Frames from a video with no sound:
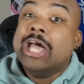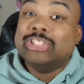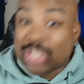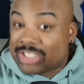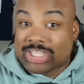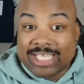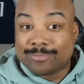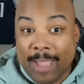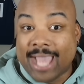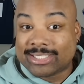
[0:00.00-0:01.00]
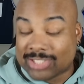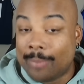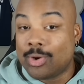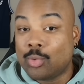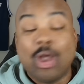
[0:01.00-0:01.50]
just this past
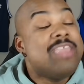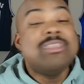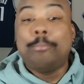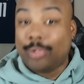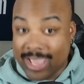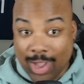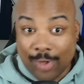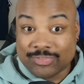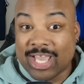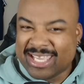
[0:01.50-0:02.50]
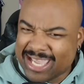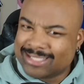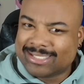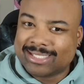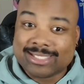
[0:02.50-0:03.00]
summer in the playoffs against
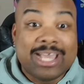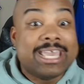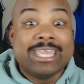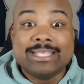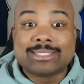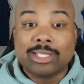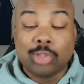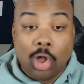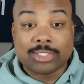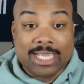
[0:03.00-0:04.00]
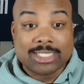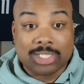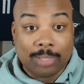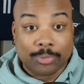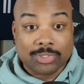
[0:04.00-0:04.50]
the, against the Los Angeles
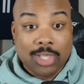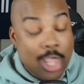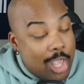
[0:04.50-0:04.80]
Clippers.